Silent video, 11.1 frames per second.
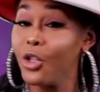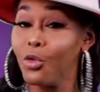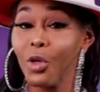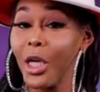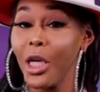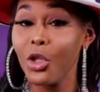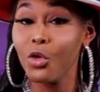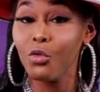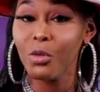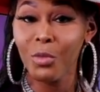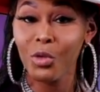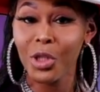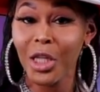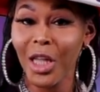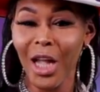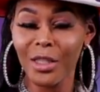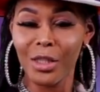And you can't use music
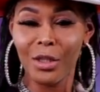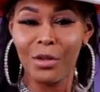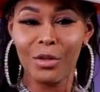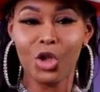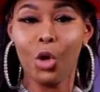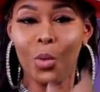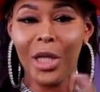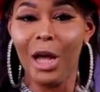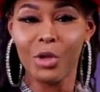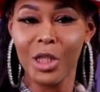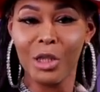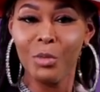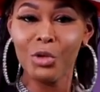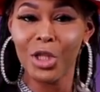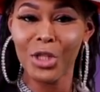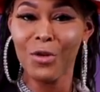that's someone else's music.